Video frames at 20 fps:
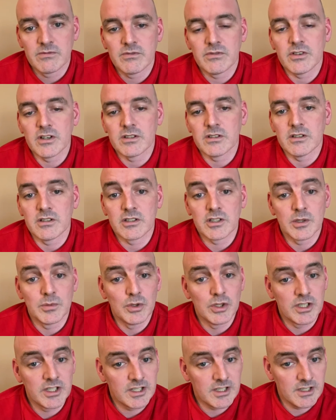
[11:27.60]
for their
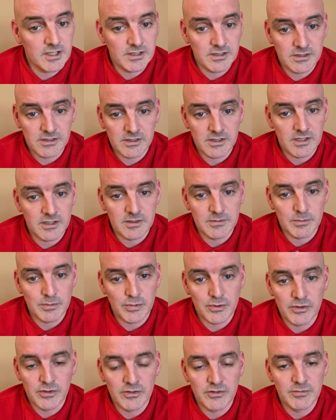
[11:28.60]
communication to
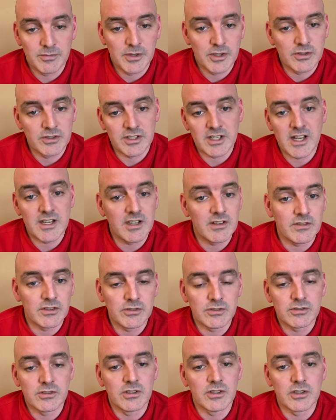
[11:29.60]
improve, because I never
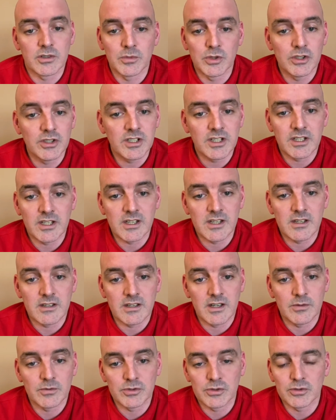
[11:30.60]
used to communicate.
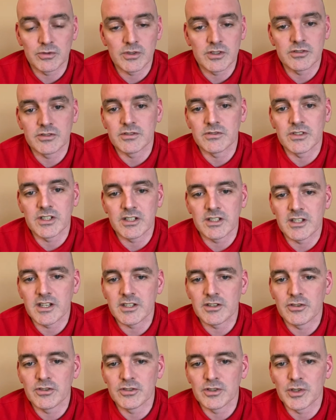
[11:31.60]
I was so introverted I
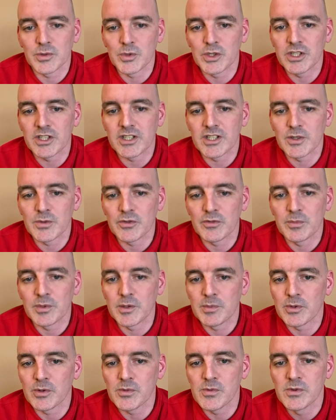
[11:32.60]
couldn't communicate with
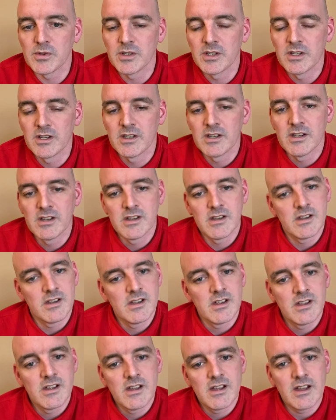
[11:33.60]
people,
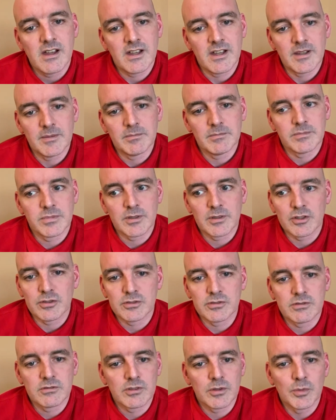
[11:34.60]

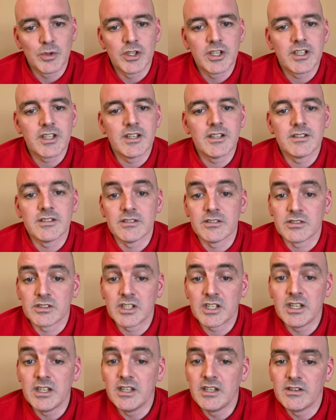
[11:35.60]
because communication is
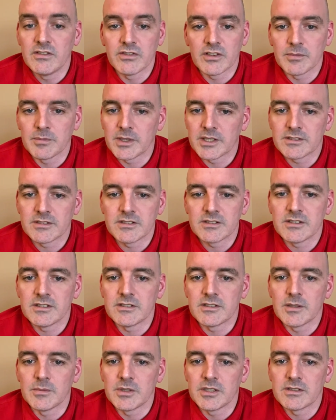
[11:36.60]
key for
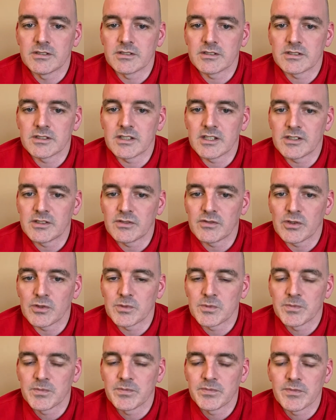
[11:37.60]
businesses to be successful,
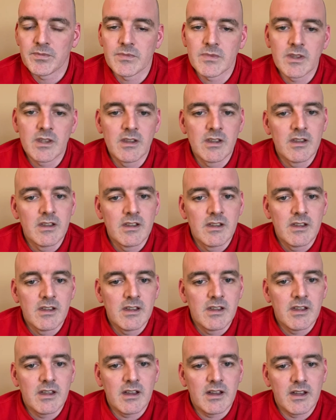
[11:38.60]

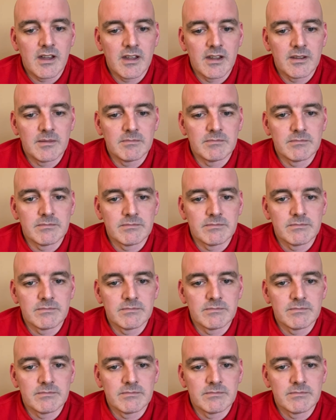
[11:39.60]
and